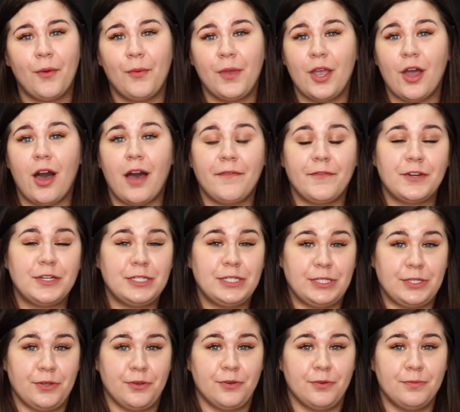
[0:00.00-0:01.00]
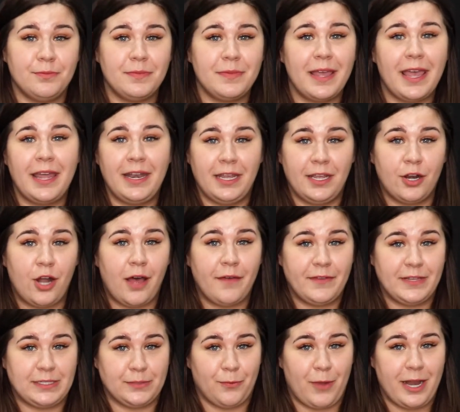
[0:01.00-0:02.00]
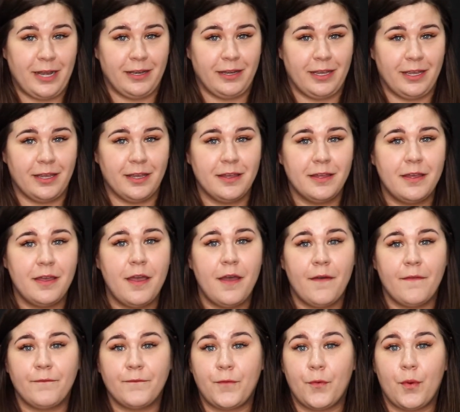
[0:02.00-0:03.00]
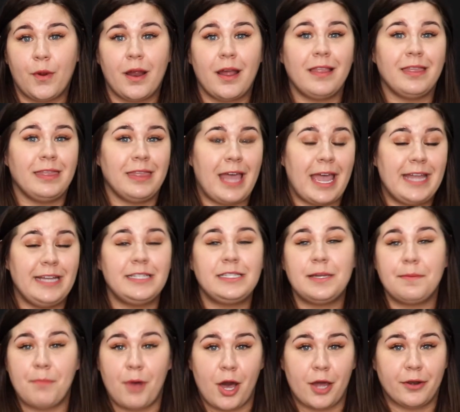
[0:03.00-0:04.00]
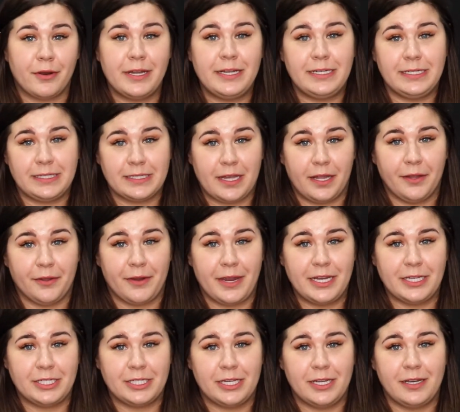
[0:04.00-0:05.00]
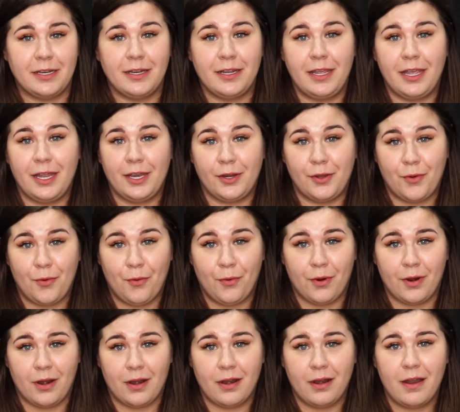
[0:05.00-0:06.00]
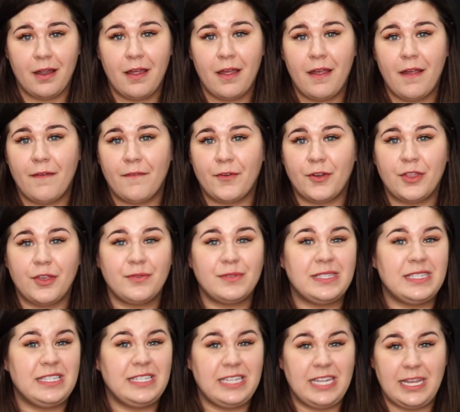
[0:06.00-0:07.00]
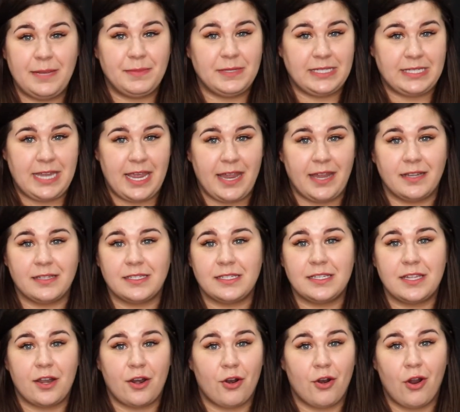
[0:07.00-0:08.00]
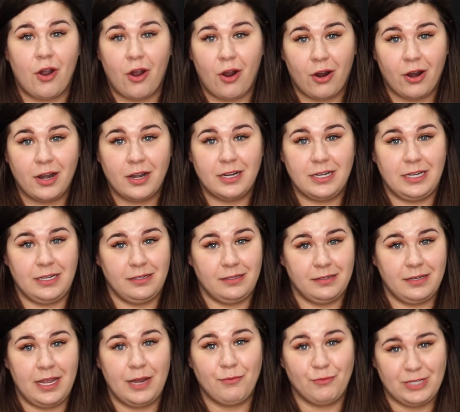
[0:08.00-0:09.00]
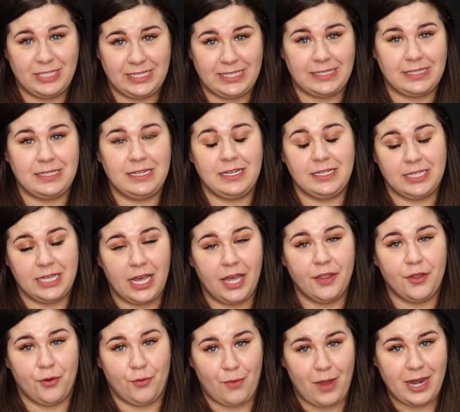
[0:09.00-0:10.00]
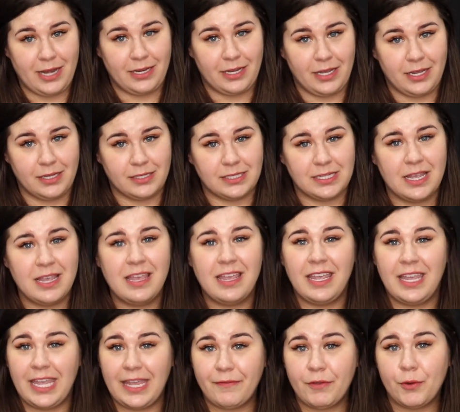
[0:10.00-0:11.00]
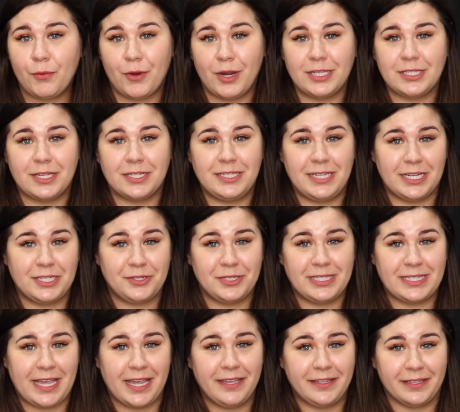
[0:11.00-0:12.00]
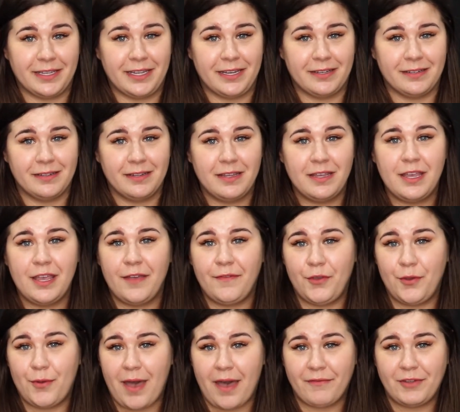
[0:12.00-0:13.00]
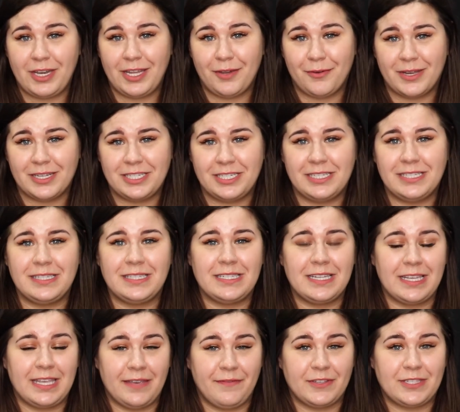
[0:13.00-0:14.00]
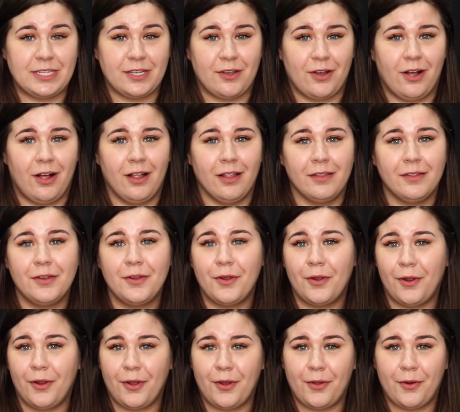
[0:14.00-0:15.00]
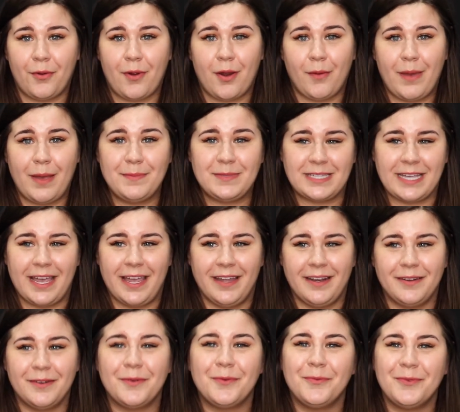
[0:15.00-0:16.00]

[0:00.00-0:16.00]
We offer Zoom and in-office whitening for light to moderate discoloration and KöR for those deep stains that are hard and resistant to other whitenings. Even works on tetracycline. If you have any questions, give us a call or go to our website.